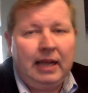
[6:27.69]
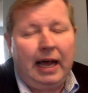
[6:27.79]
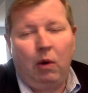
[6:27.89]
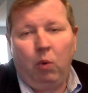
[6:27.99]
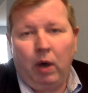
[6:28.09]

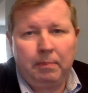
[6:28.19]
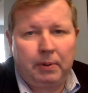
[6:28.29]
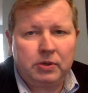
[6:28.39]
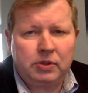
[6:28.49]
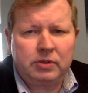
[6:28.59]
how one
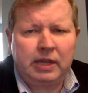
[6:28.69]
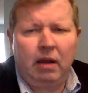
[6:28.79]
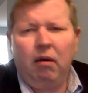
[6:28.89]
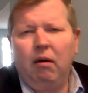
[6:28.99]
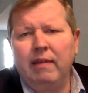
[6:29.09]
person will say,
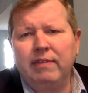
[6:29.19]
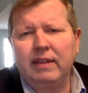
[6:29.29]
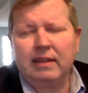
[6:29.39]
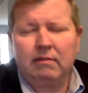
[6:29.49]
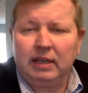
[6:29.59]
oh, I
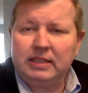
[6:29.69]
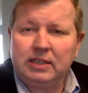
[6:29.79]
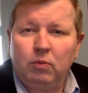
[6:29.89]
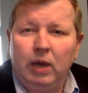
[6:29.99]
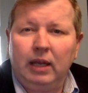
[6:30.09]
think they really
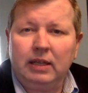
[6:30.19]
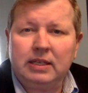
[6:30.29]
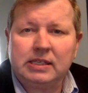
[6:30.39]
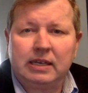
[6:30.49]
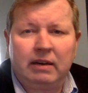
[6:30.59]
did well in
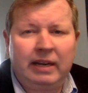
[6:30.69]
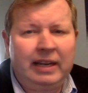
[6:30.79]
this area,